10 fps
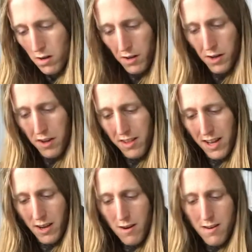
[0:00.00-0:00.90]
Another
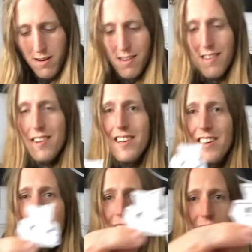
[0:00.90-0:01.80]
sticker,
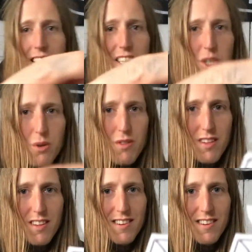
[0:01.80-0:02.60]
like tissues.